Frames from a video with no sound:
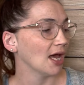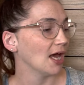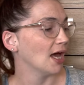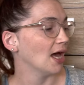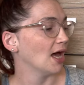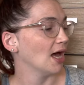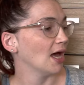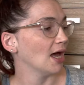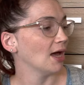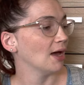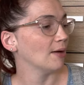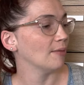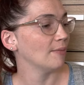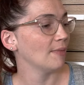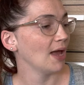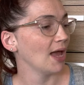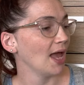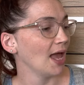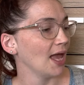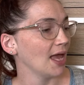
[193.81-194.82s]

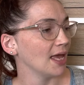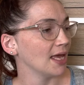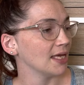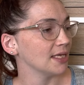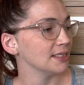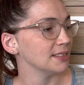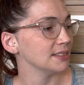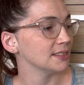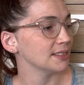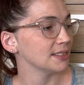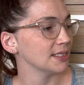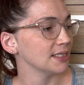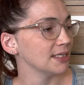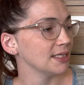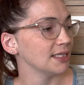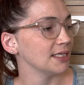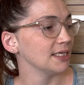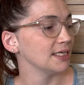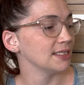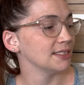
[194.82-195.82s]
and
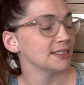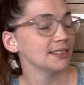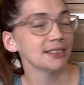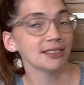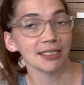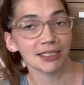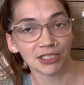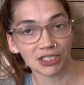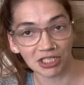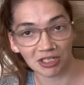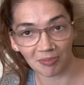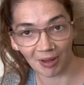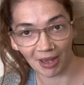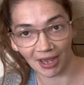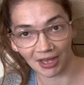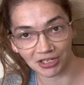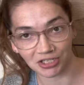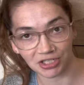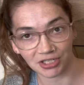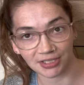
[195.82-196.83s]
the cinchy
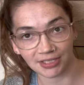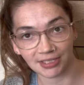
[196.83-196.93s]
pouches.